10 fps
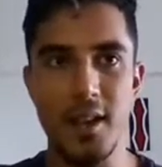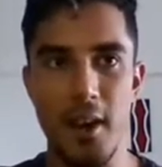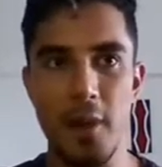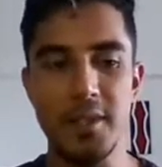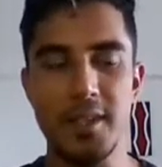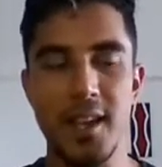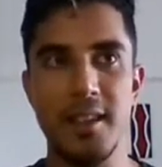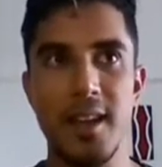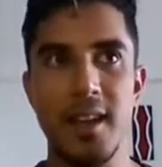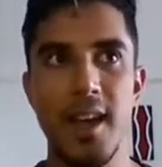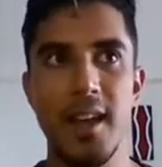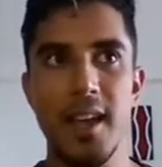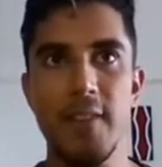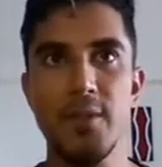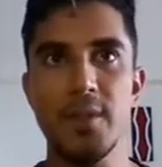No, I'm just saying that
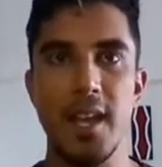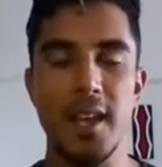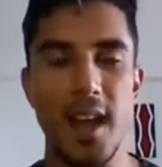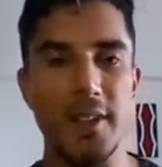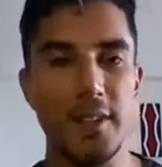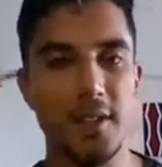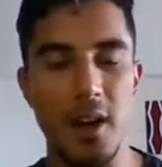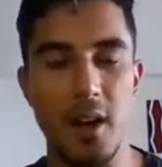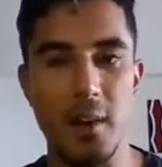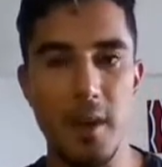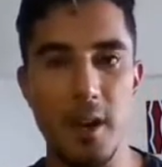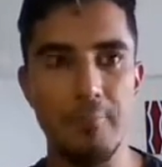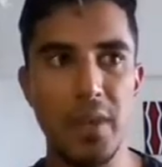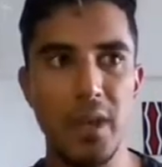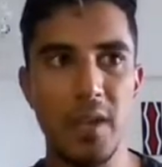if you take on this
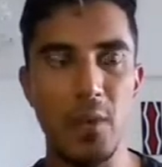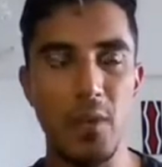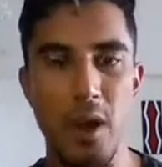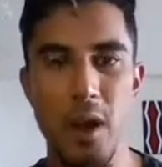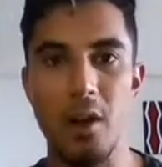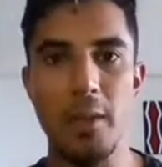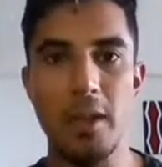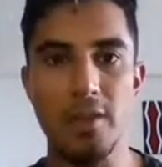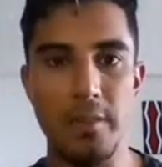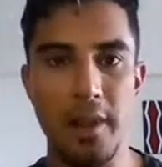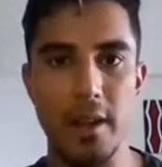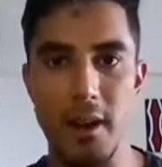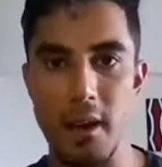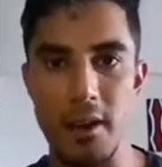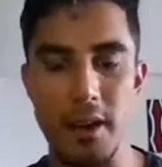dogma, you will always remain
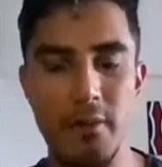hard.